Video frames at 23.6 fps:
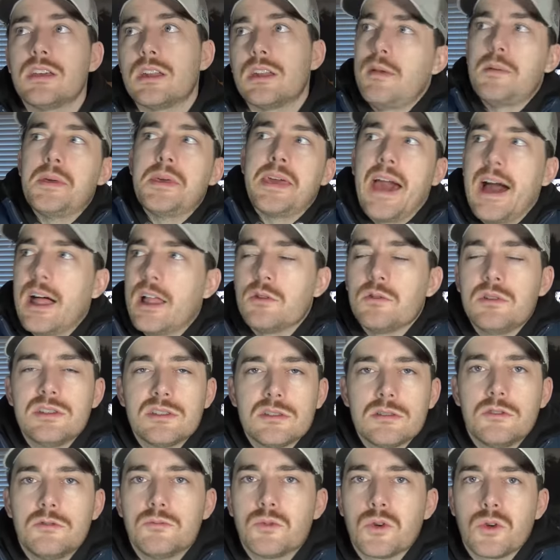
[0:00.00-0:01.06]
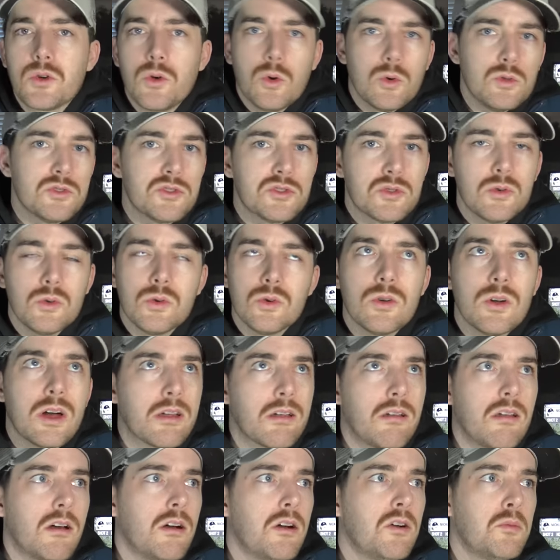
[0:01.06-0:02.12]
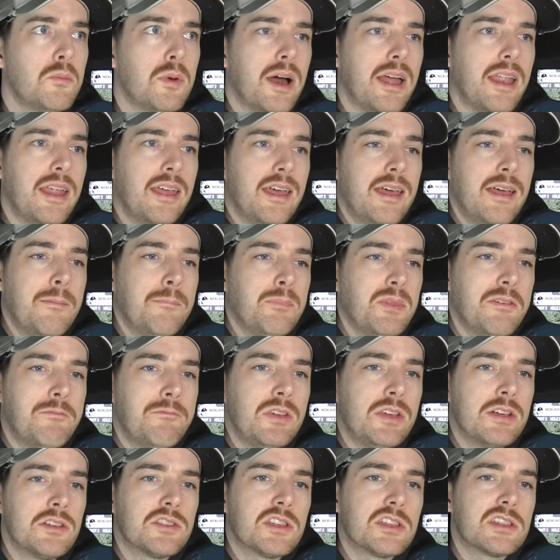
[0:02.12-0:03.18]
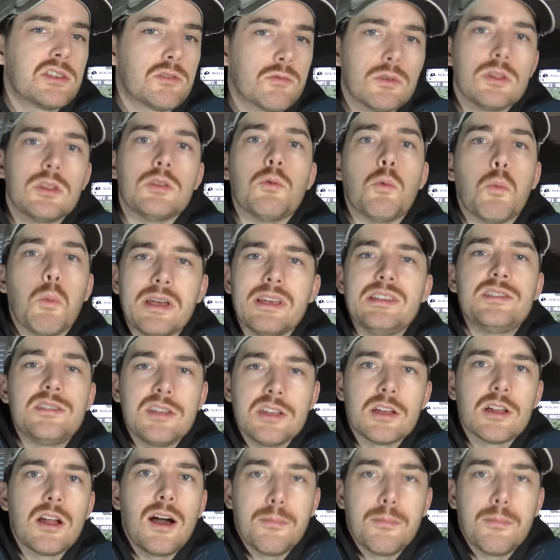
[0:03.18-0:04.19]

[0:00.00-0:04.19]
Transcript: And maybe Callaway's a little more old school, I don't know, but it feels like they're really wasting an